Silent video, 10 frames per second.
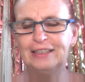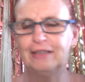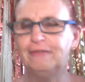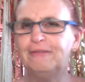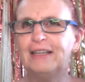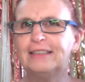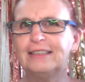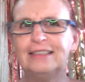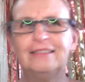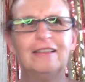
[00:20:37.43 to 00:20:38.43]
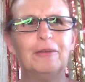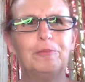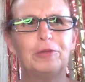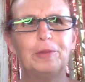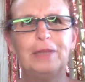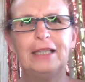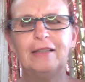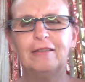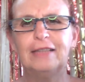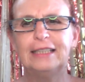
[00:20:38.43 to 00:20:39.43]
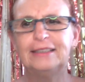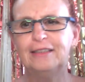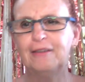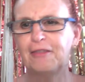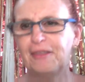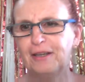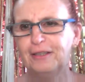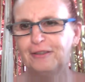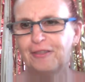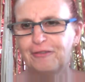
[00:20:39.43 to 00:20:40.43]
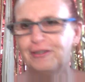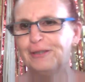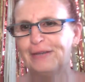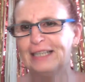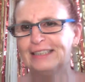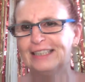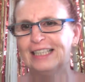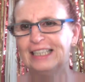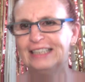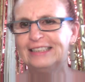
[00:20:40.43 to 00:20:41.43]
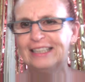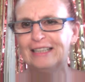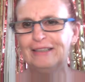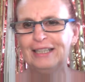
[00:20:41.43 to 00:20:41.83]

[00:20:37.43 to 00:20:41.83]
In fact, I've probably got less than a third through, actually. So,